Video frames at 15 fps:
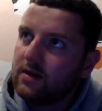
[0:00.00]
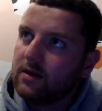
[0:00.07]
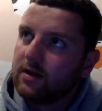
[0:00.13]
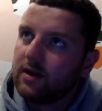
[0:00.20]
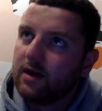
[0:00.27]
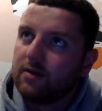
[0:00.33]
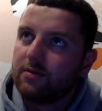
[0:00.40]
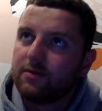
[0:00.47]
you
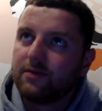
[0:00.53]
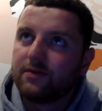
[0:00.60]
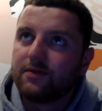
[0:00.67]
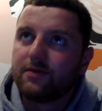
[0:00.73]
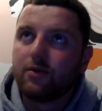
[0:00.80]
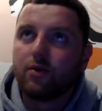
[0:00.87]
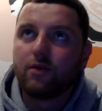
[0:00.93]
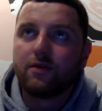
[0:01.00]
know,
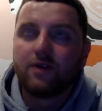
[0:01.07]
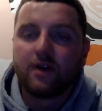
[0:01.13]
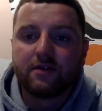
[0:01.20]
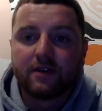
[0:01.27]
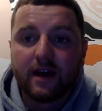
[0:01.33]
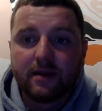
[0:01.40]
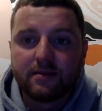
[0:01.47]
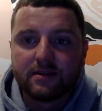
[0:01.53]
four or five
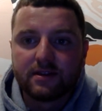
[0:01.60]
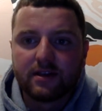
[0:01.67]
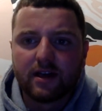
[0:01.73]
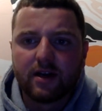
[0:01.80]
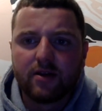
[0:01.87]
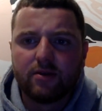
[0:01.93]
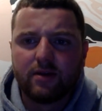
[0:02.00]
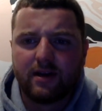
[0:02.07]
games to
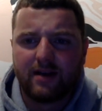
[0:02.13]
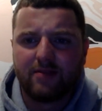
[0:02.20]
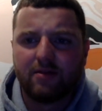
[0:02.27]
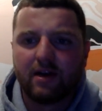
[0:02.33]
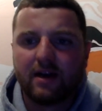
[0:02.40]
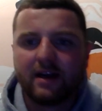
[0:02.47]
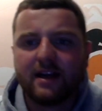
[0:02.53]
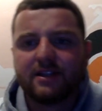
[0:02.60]
go in a
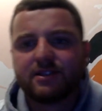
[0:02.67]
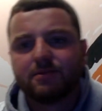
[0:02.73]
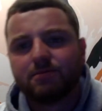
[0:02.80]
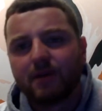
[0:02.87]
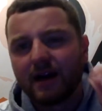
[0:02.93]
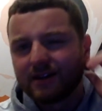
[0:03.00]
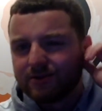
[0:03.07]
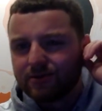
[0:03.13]
relegation
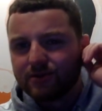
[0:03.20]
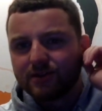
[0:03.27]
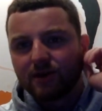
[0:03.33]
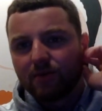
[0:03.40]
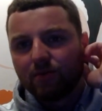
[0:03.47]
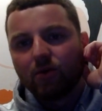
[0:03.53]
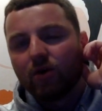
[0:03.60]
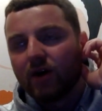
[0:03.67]
battle
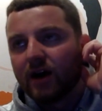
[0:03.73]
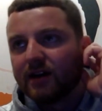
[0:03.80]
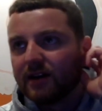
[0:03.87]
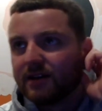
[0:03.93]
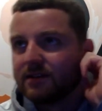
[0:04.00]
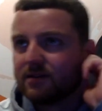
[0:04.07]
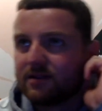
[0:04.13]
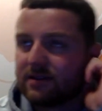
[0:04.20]
somewhat, and
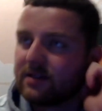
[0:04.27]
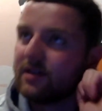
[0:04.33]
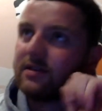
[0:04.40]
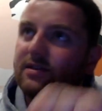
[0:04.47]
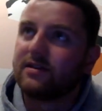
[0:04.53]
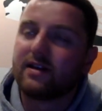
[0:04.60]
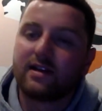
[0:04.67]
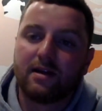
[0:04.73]
they decided
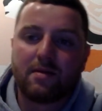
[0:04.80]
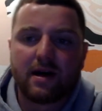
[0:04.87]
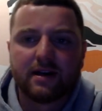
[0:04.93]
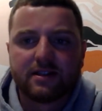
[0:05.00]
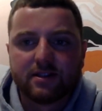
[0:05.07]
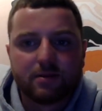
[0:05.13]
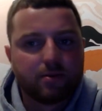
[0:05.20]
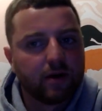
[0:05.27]
to sack their
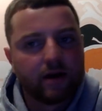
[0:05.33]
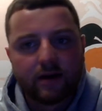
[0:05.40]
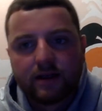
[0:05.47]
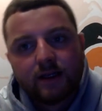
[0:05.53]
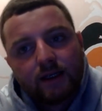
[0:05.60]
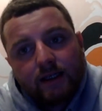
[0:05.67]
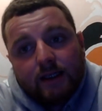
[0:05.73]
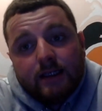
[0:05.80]
manager. But,
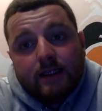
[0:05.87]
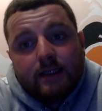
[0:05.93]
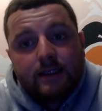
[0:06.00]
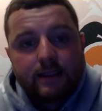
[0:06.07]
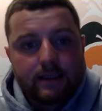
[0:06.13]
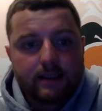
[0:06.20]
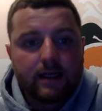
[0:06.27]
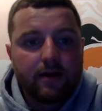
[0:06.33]

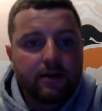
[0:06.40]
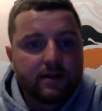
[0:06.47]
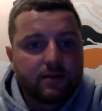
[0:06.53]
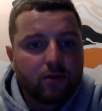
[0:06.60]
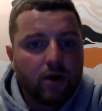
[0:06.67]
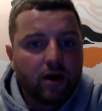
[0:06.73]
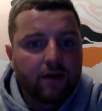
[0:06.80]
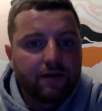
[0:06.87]
you know, it's
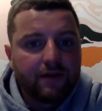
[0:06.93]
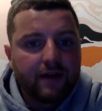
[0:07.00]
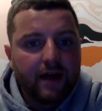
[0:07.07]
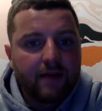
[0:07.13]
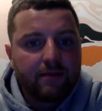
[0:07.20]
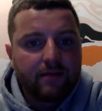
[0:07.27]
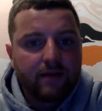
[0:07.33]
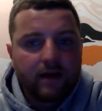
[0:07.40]
worked for
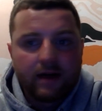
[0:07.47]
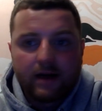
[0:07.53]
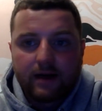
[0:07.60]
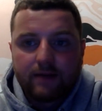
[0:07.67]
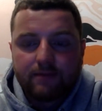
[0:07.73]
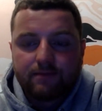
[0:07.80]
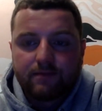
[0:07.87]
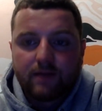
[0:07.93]
them.
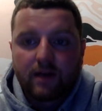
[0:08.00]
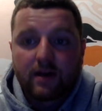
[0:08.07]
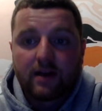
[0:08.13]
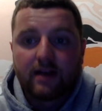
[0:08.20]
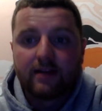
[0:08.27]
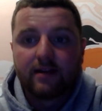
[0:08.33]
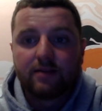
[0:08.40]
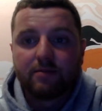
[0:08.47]
Um,
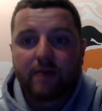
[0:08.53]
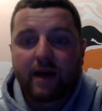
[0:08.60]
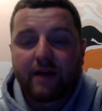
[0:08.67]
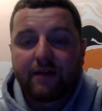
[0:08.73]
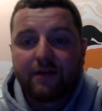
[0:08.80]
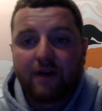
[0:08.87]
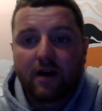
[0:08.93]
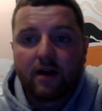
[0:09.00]
luckily, it didn't
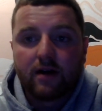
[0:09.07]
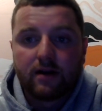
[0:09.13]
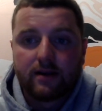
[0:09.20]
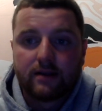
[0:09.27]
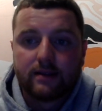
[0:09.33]
backfire.